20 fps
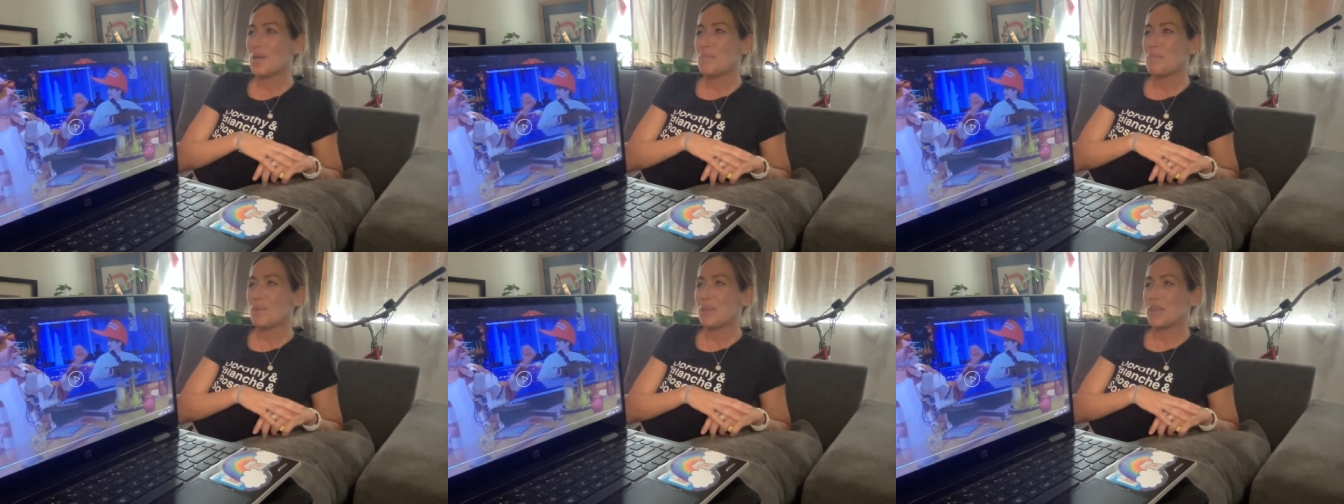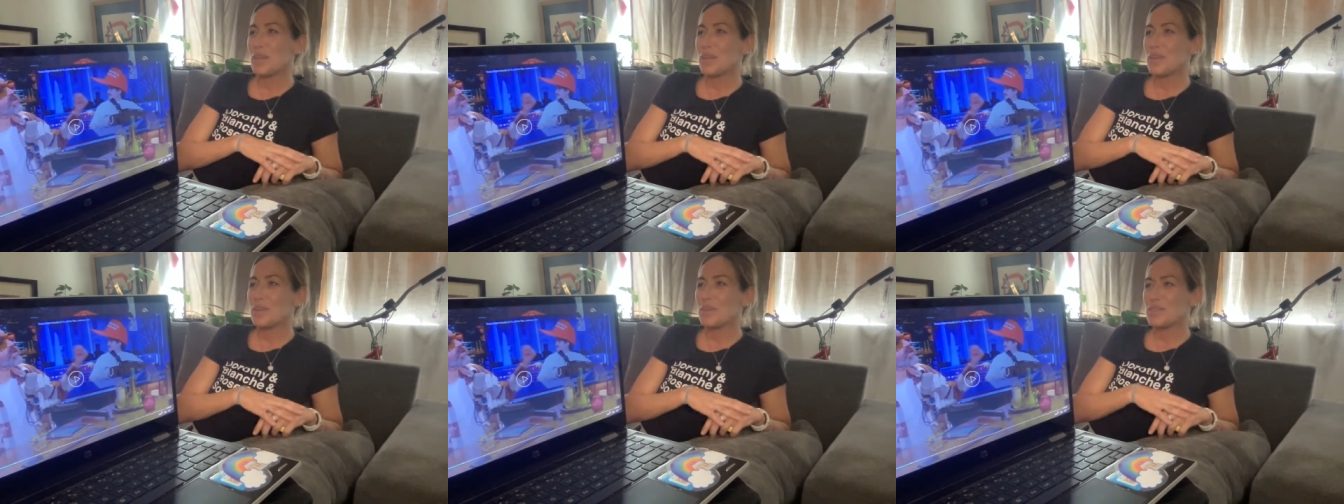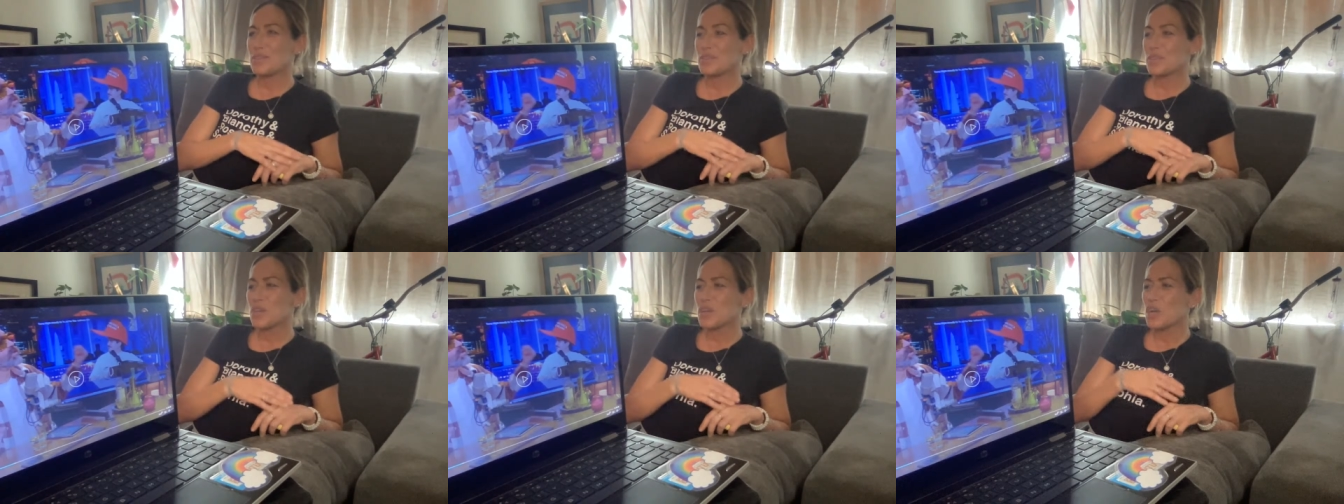but he
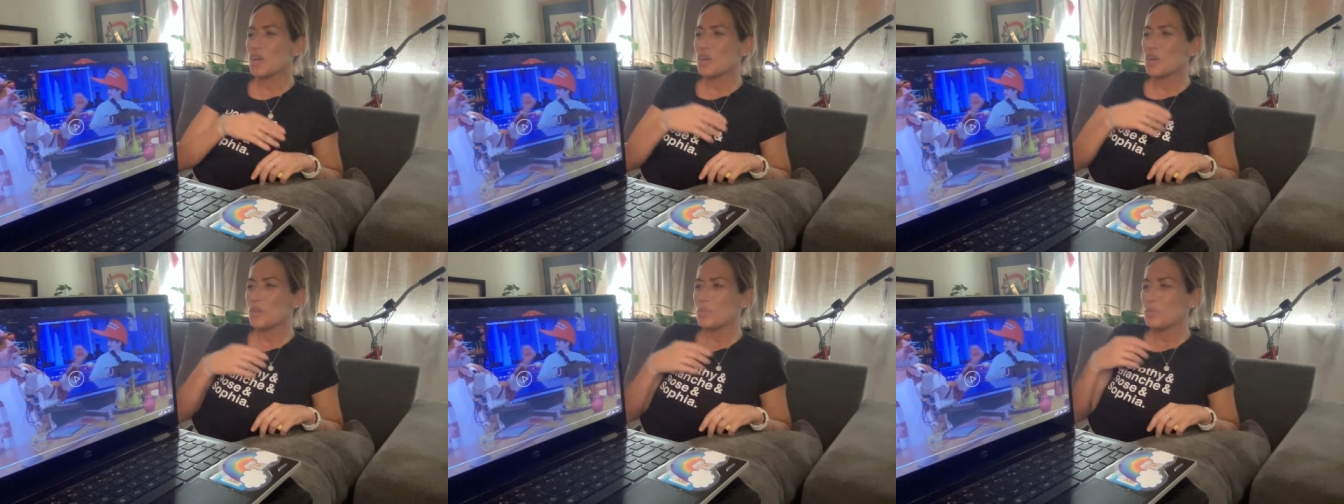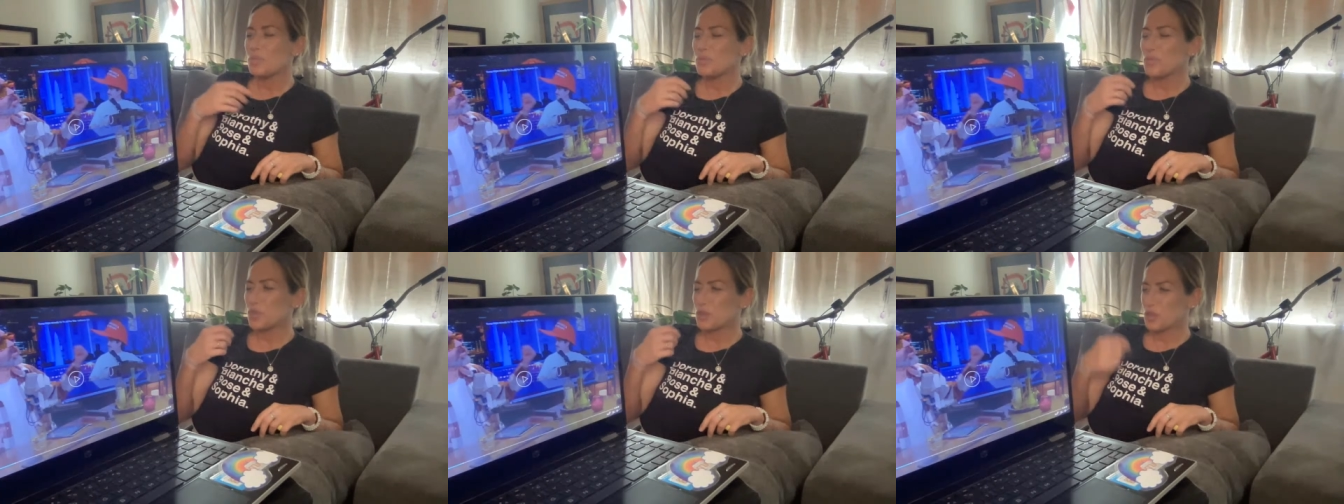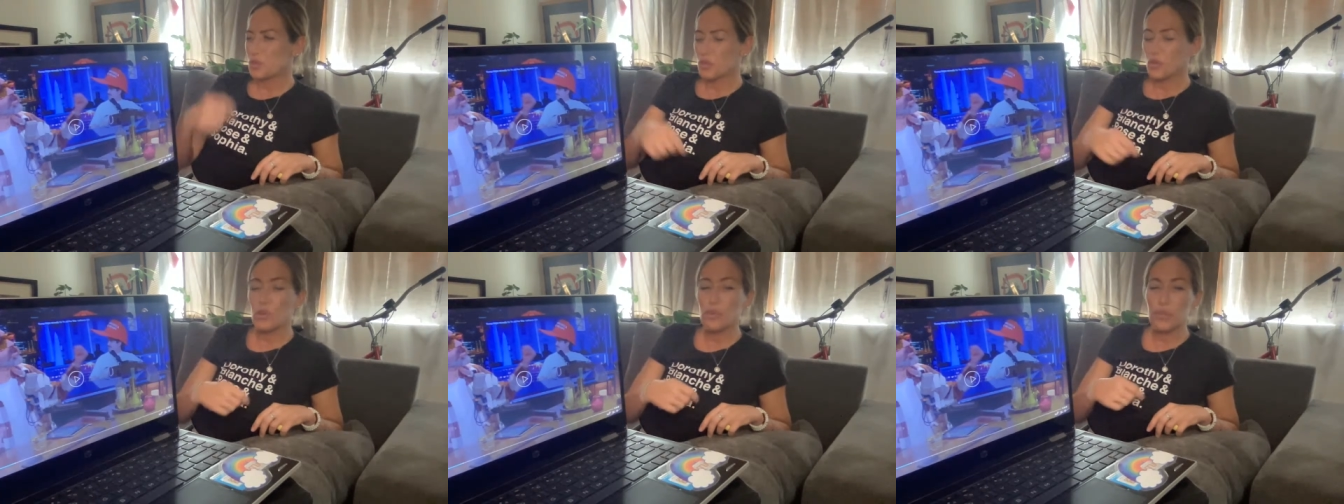goes, the
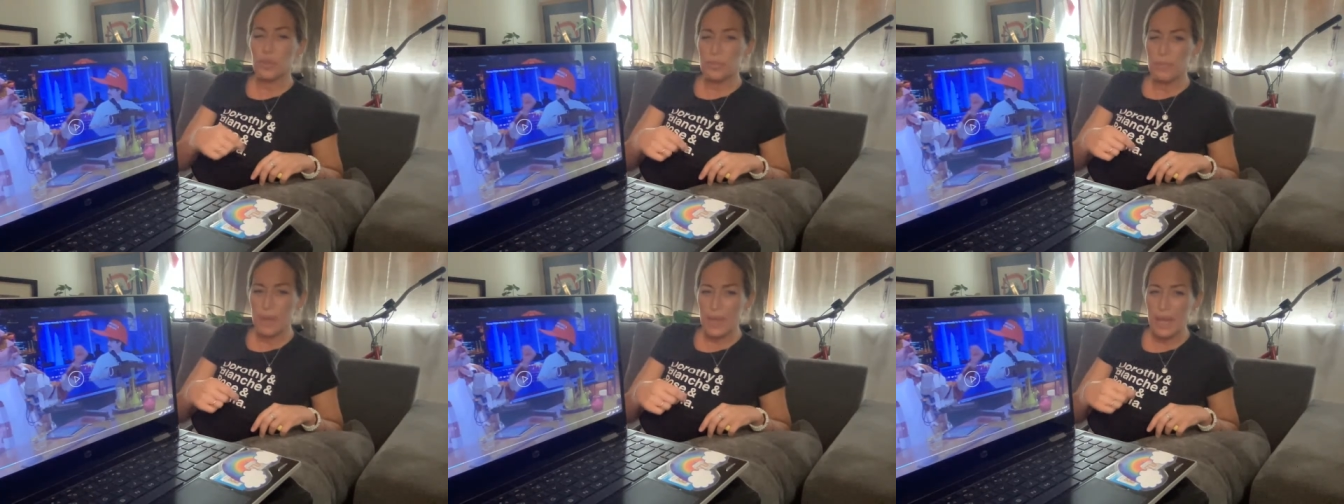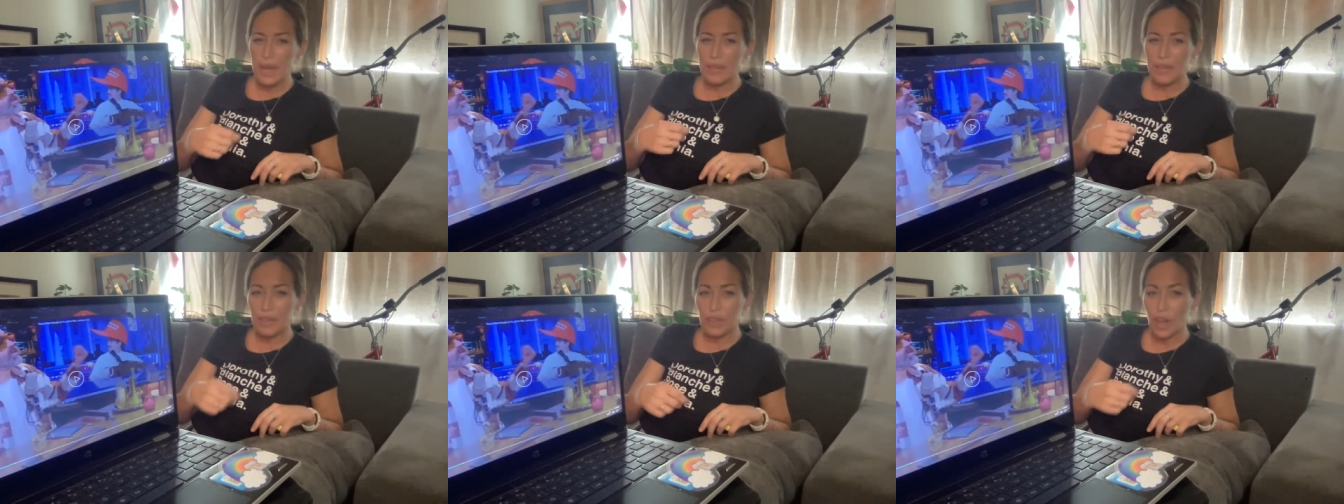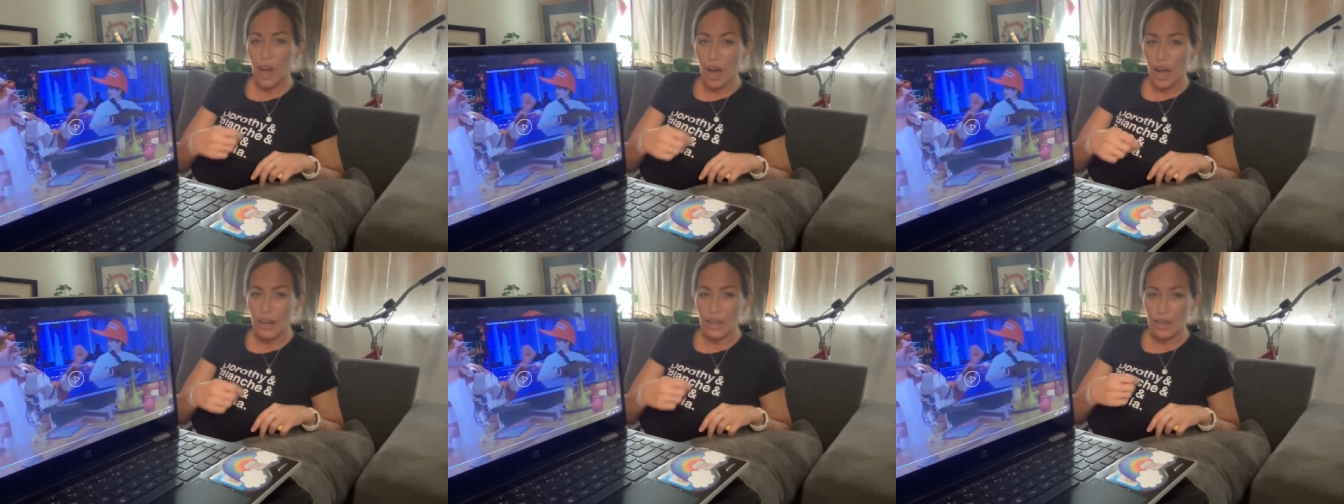truth and me have a
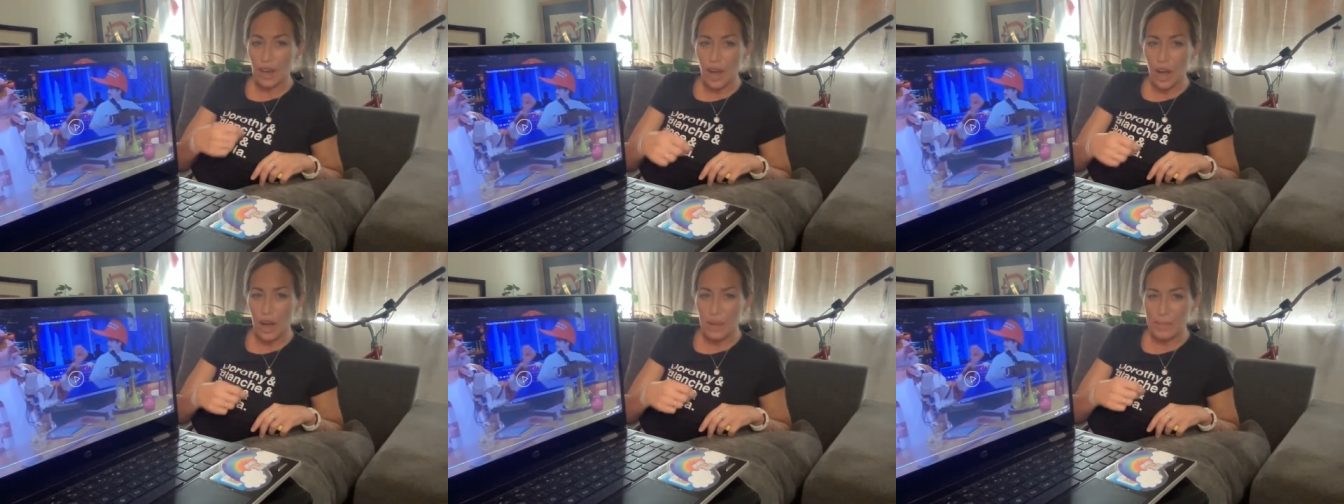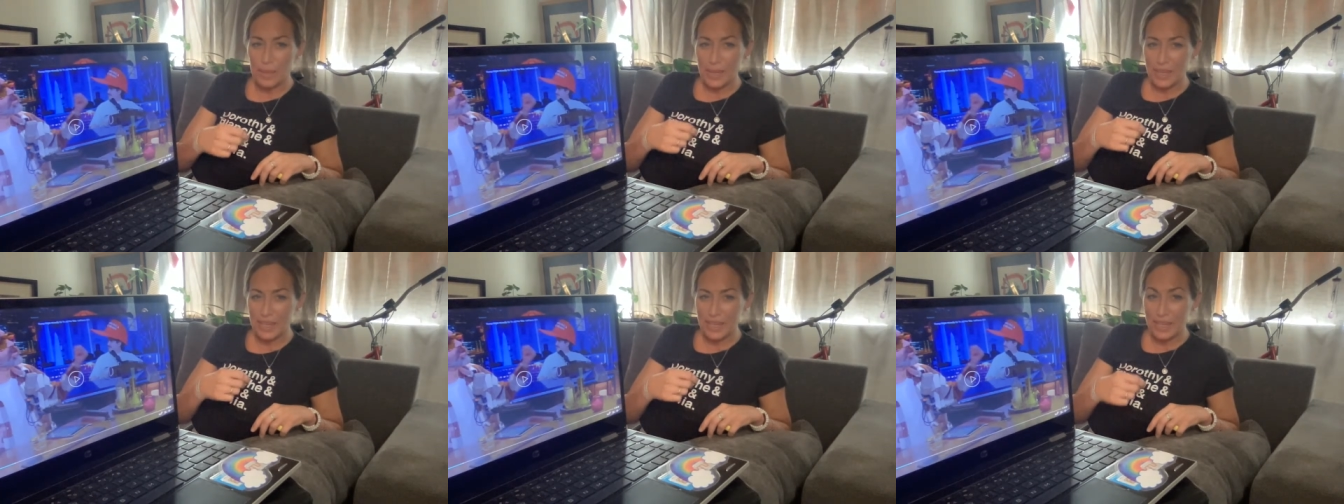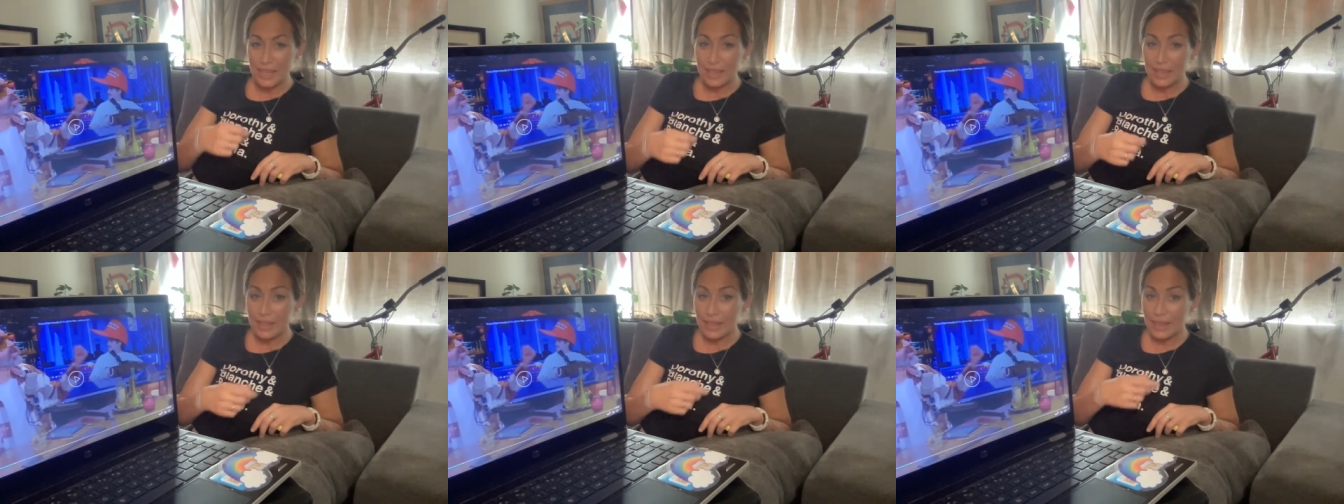lot in common.